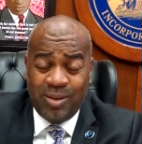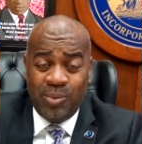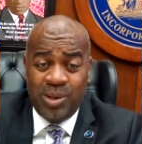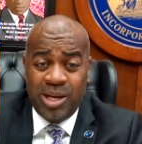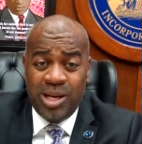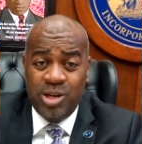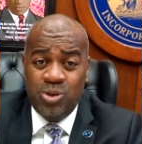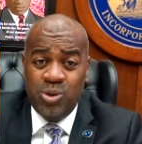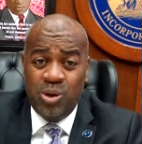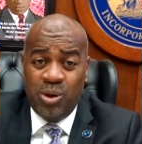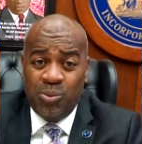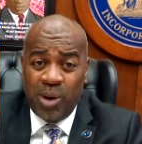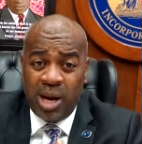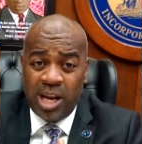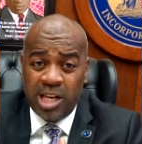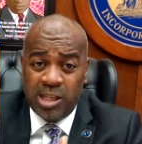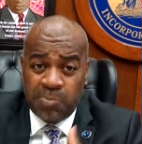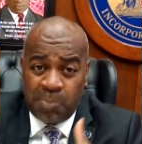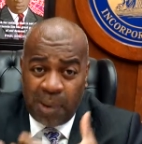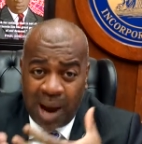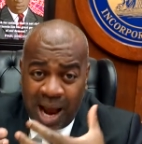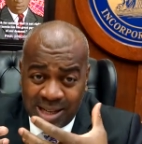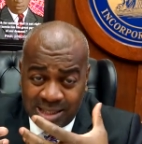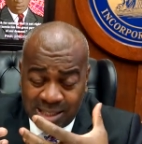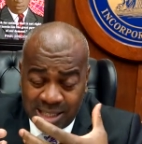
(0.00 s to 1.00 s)
We need you to raise
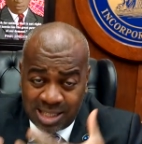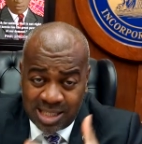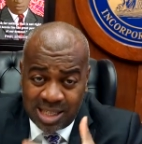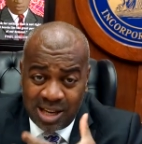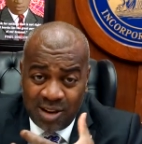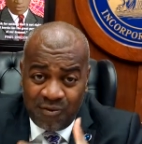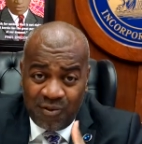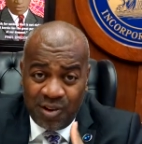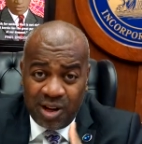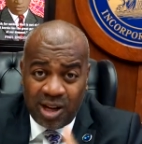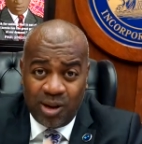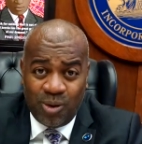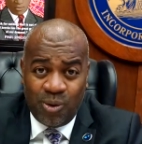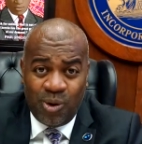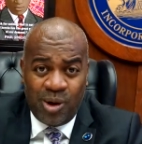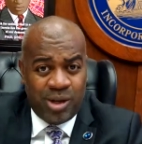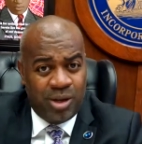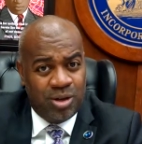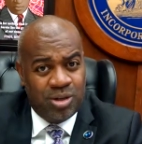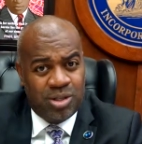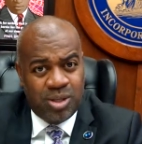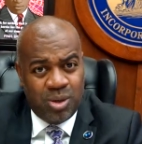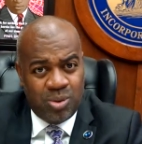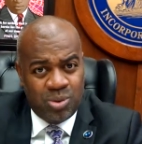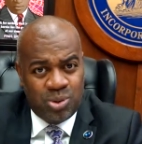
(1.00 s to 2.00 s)
positivity on
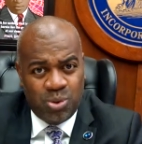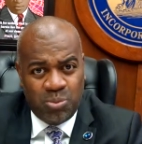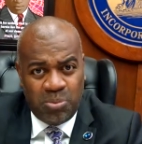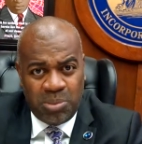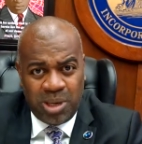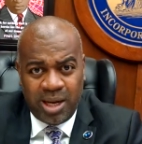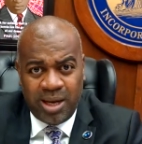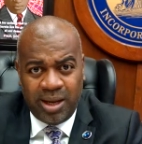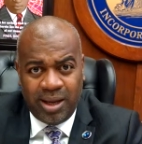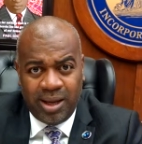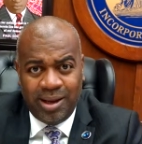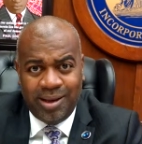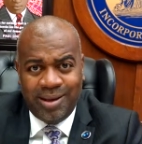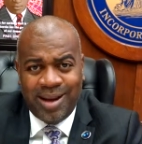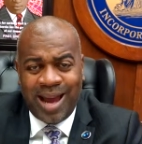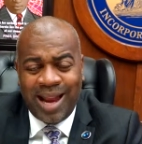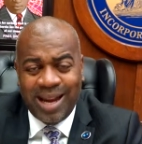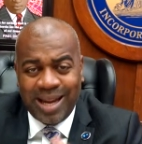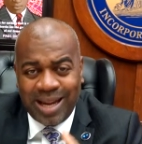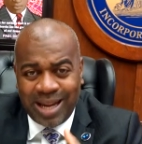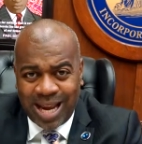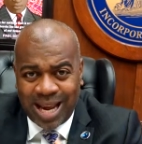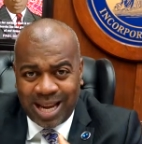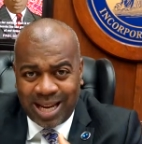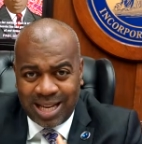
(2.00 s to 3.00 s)
your social media,
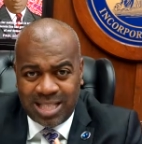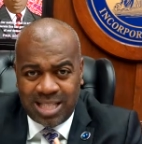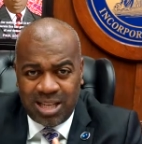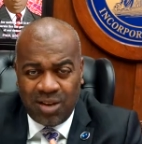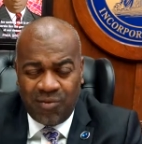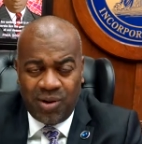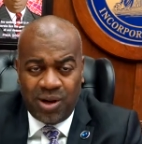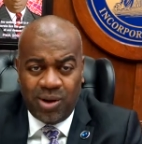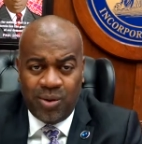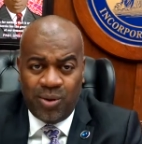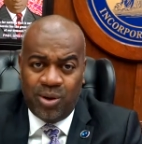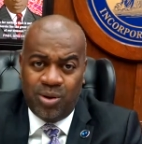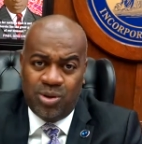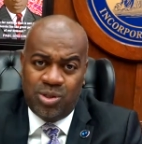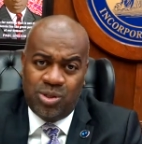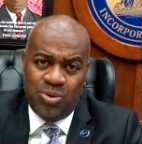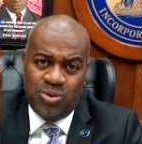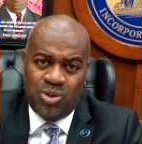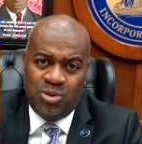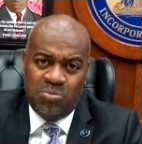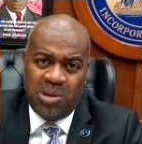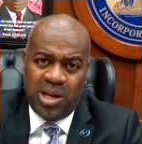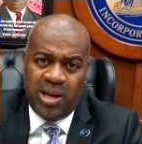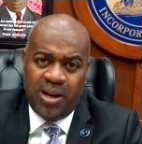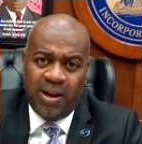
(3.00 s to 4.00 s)
not negativity on your
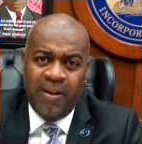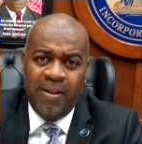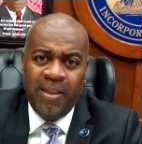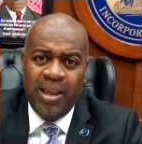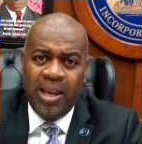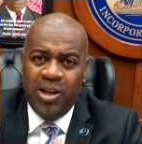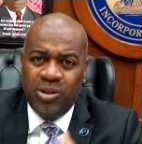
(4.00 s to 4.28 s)
social media.